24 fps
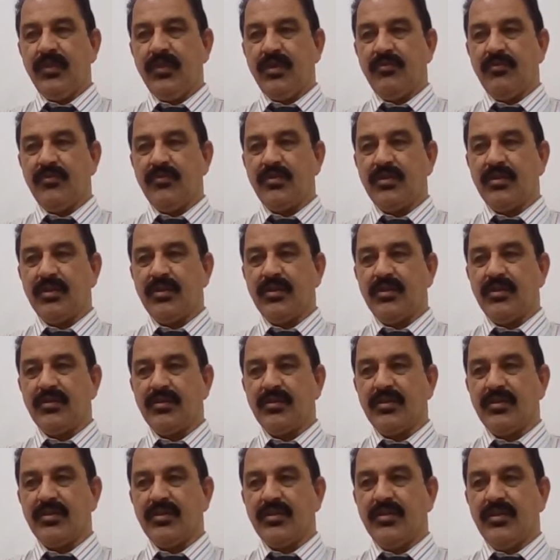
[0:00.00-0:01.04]
often colored
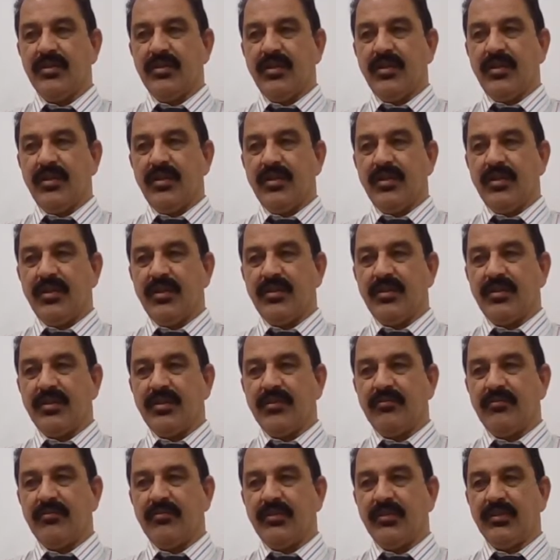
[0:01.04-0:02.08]

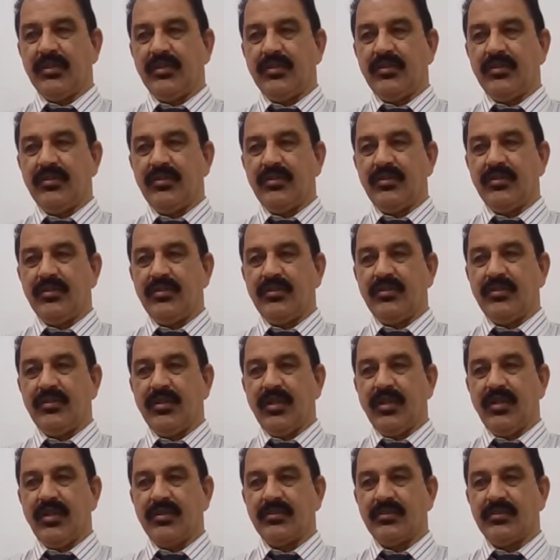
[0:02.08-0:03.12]
lintel with it
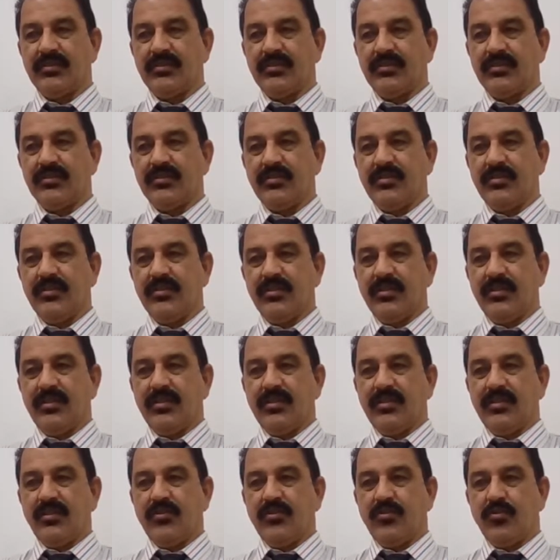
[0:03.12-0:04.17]
has
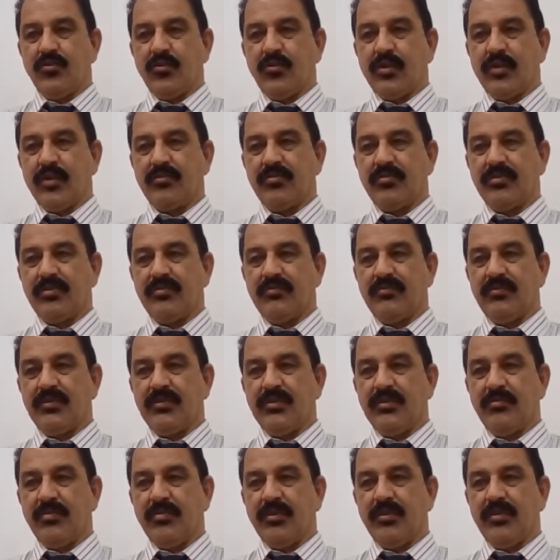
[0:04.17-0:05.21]
to kept
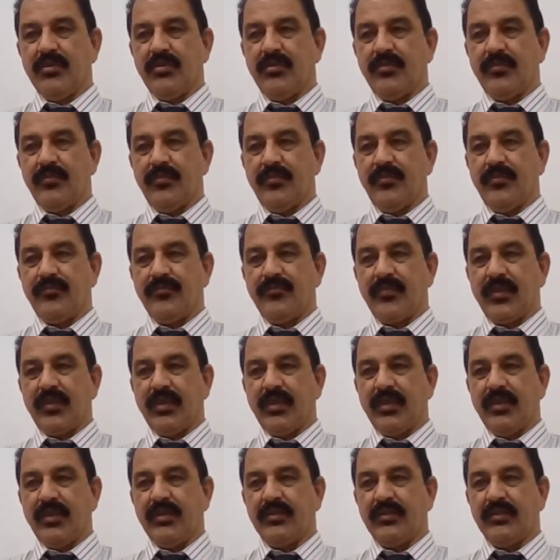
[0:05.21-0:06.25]
visible
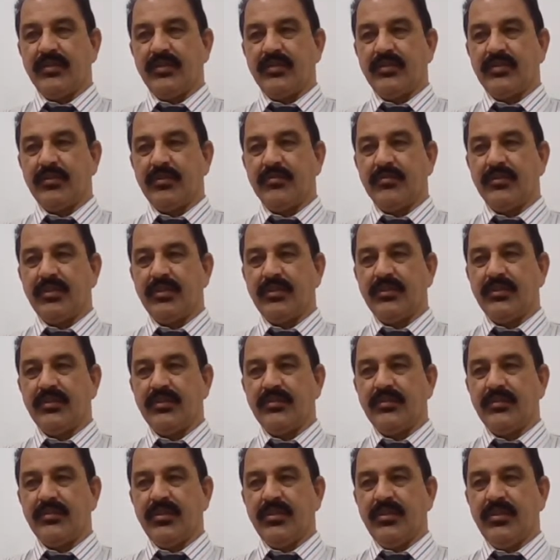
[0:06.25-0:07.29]
and something
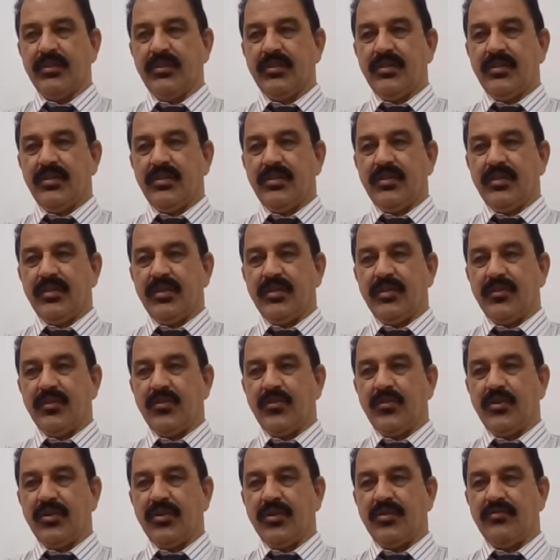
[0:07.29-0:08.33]

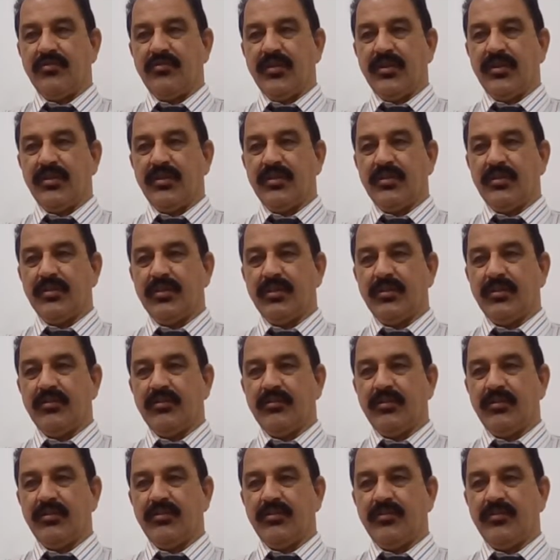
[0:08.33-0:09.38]
including final
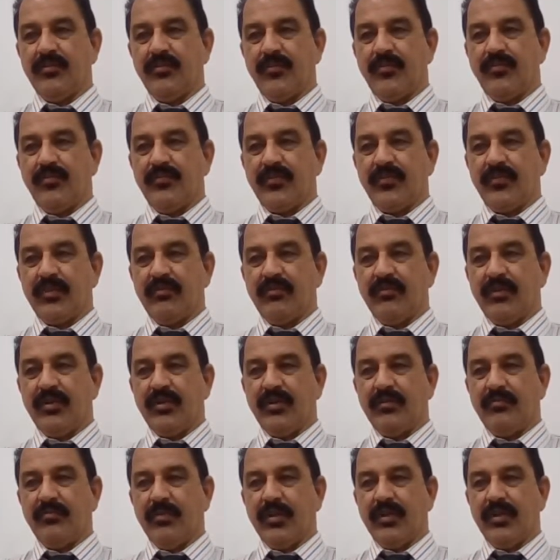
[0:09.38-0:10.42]
gravel
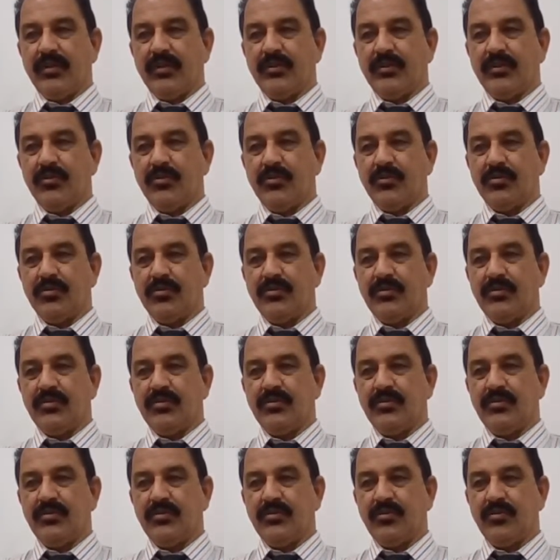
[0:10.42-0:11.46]
when being used
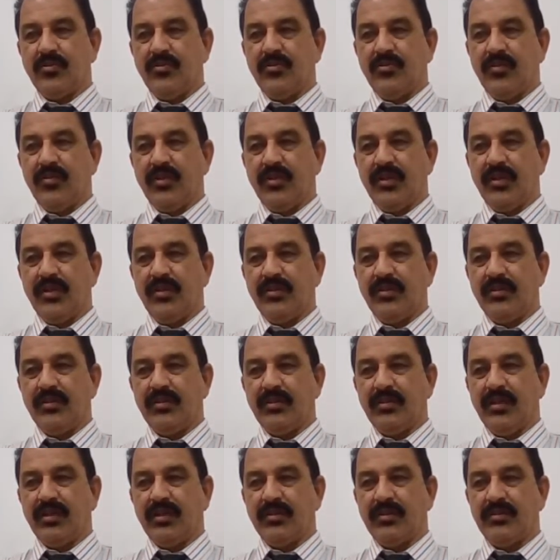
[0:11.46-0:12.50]
to fill
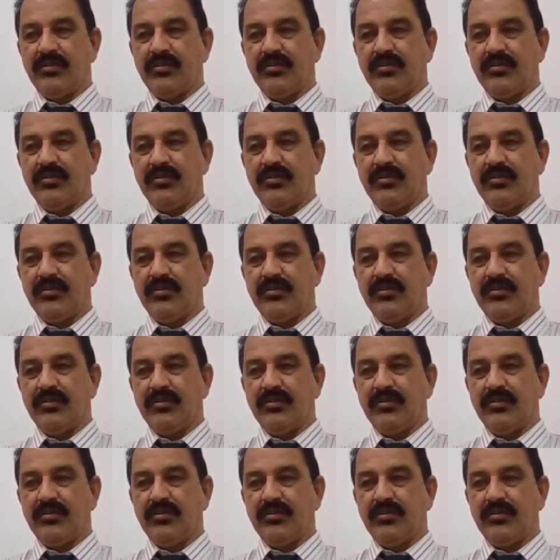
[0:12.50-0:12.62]
large